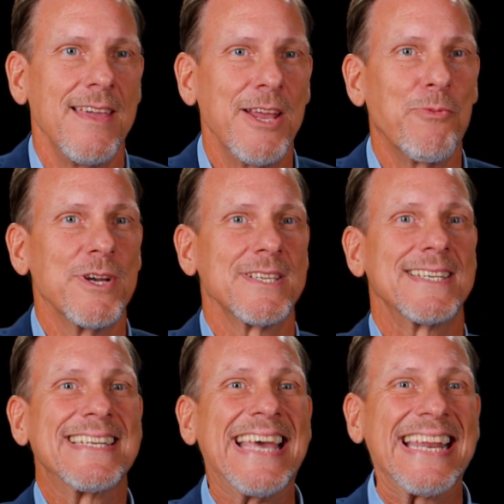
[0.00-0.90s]
It was a
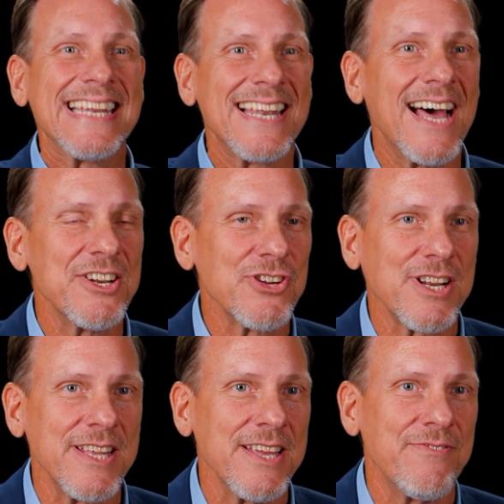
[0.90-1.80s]

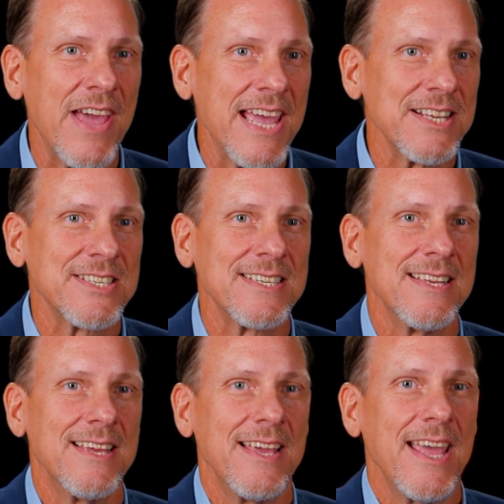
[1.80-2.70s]
technologically advanced
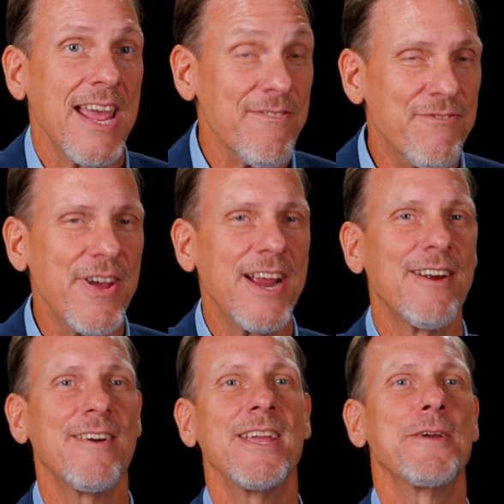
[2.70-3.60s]
and
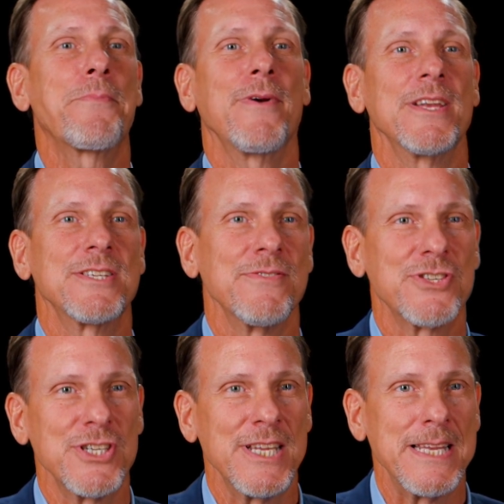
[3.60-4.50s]
very impressive
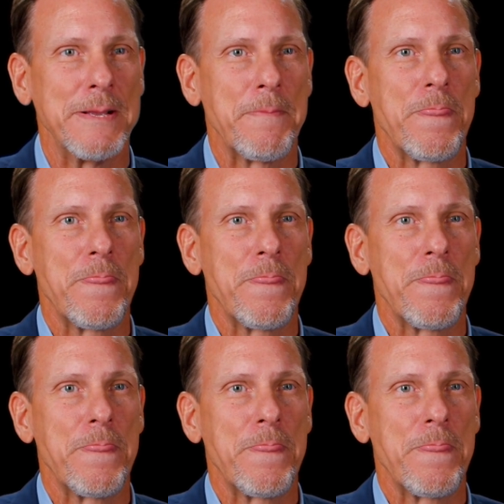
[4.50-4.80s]
city.